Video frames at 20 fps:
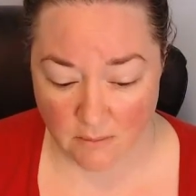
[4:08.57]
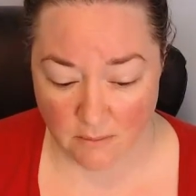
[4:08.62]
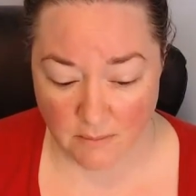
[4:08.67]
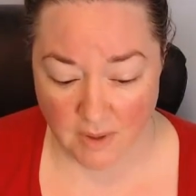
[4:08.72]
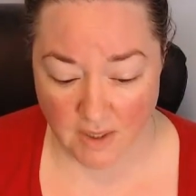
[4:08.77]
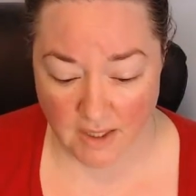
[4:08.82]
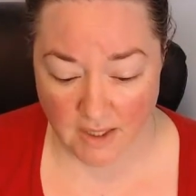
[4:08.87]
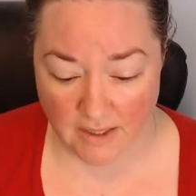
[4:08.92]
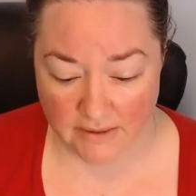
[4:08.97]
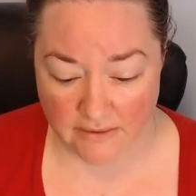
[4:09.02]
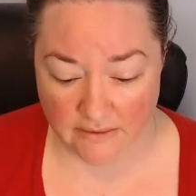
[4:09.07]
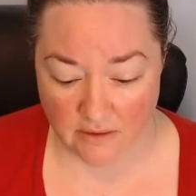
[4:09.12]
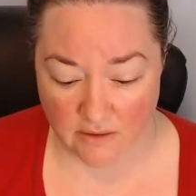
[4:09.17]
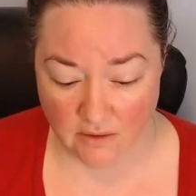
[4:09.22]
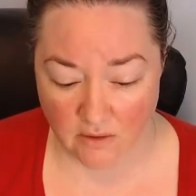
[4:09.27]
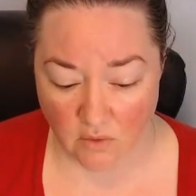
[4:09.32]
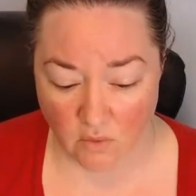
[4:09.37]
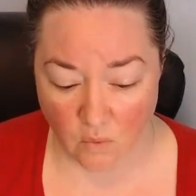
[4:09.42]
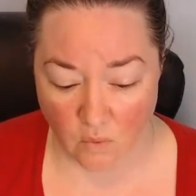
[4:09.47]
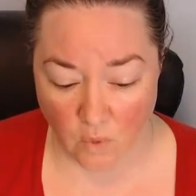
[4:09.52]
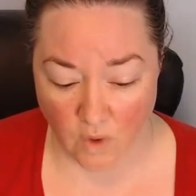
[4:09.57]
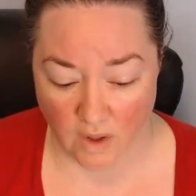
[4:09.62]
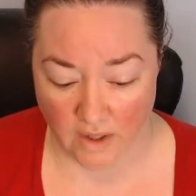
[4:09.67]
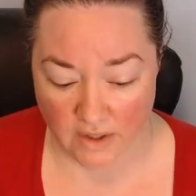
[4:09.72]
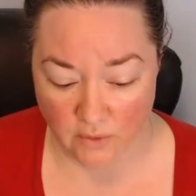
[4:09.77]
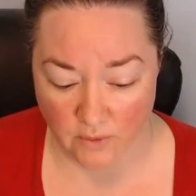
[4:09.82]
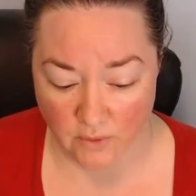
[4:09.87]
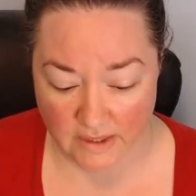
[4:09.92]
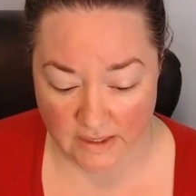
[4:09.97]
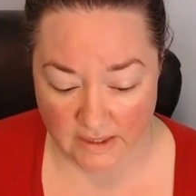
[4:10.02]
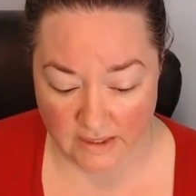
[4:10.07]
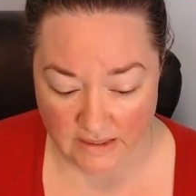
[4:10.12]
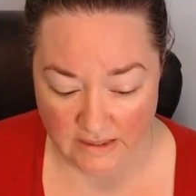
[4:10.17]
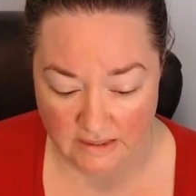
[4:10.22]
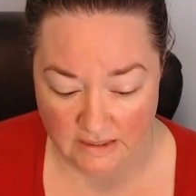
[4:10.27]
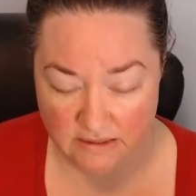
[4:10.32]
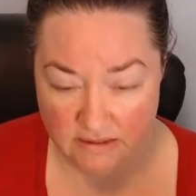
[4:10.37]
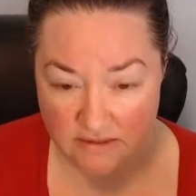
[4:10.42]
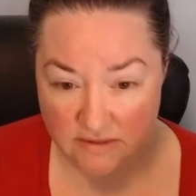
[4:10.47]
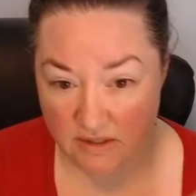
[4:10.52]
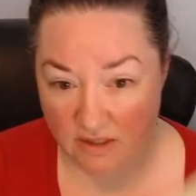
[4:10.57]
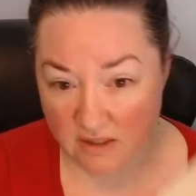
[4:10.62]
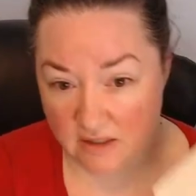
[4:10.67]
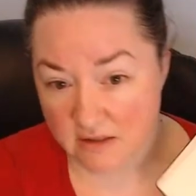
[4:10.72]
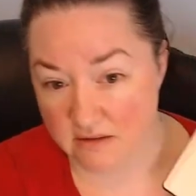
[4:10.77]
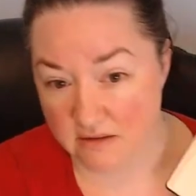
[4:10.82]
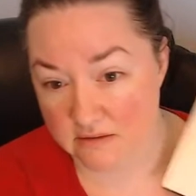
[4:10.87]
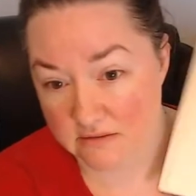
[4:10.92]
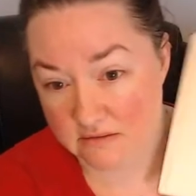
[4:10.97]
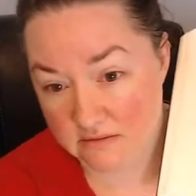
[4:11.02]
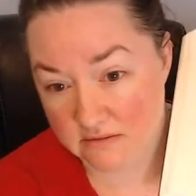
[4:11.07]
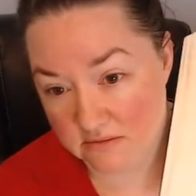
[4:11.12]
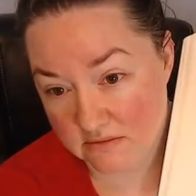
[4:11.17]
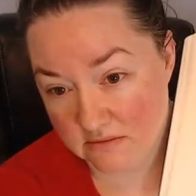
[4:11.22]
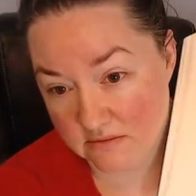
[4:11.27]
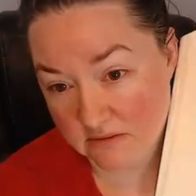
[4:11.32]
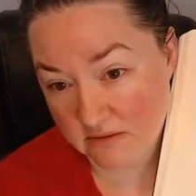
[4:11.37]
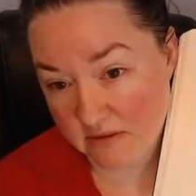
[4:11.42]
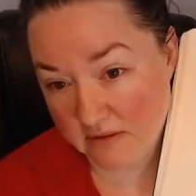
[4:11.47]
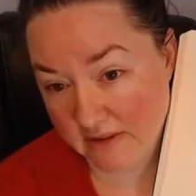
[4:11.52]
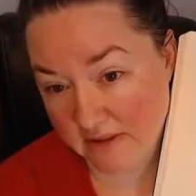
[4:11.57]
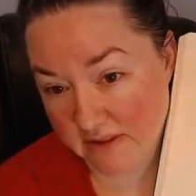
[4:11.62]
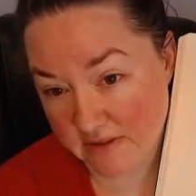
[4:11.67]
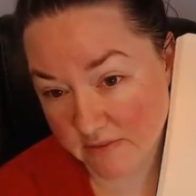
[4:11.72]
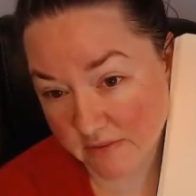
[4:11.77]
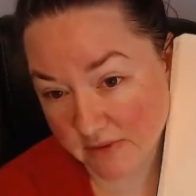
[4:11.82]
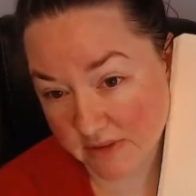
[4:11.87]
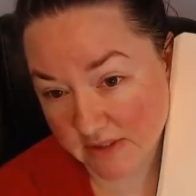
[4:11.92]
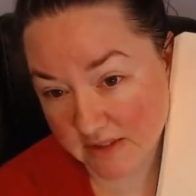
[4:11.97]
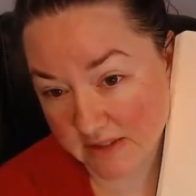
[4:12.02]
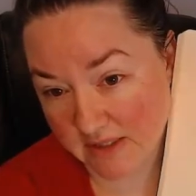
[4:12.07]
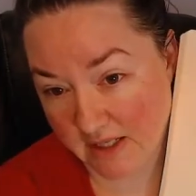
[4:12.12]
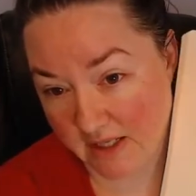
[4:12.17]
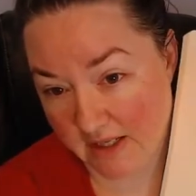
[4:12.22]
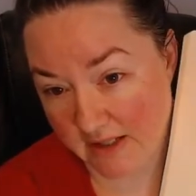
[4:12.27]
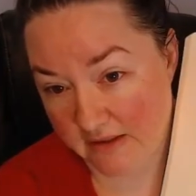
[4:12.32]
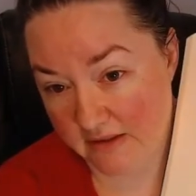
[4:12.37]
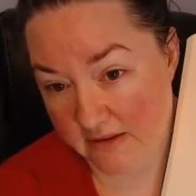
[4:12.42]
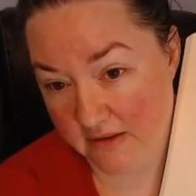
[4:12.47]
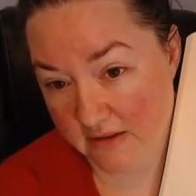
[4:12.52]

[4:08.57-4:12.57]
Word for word: But where you really need to start is with this guy